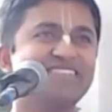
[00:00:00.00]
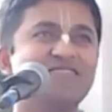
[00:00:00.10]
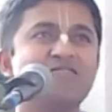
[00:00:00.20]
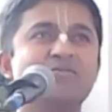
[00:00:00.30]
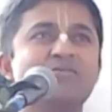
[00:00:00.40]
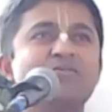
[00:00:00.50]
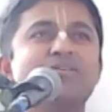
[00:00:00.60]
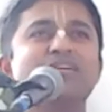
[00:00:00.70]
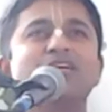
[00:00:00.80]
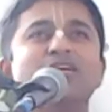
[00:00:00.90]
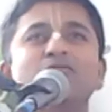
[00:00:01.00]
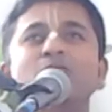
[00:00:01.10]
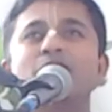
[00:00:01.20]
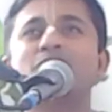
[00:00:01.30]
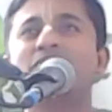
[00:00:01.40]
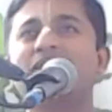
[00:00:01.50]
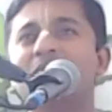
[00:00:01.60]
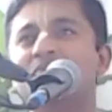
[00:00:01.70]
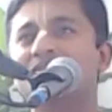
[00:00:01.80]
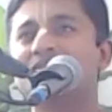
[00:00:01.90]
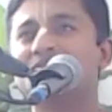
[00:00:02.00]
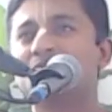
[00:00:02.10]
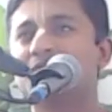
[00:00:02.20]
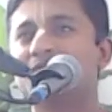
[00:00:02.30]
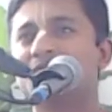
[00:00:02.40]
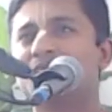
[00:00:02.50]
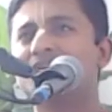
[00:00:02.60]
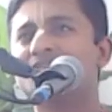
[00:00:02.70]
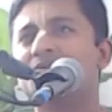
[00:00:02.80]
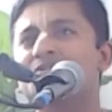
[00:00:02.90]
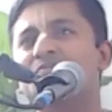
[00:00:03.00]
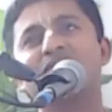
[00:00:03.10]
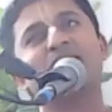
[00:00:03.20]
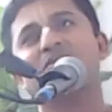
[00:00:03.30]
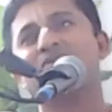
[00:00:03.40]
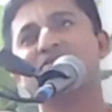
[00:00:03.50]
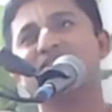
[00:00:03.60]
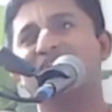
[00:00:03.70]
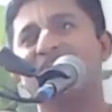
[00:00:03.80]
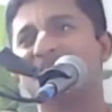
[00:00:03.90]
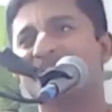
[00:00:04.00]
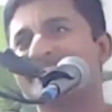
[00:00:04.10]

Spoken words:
If you want to be happy in this world, please don't speak about Sri Ram.